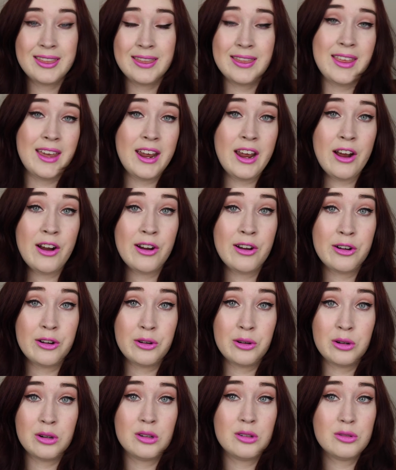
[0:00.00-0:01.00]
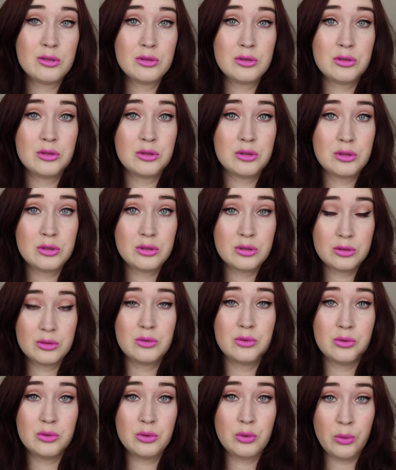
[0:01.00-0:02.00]
they are
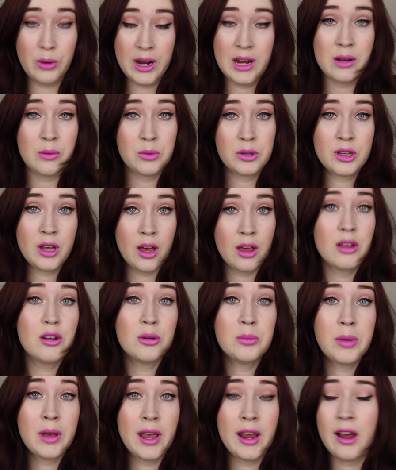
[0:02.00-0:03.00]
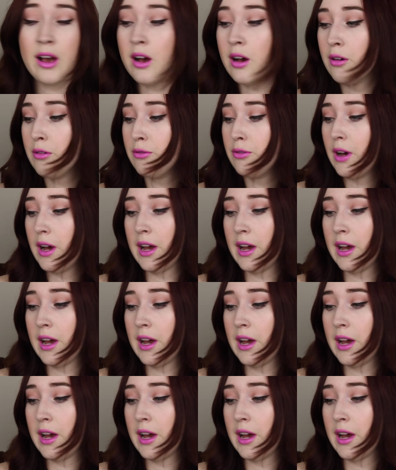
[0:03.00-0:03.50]
great with color payoff.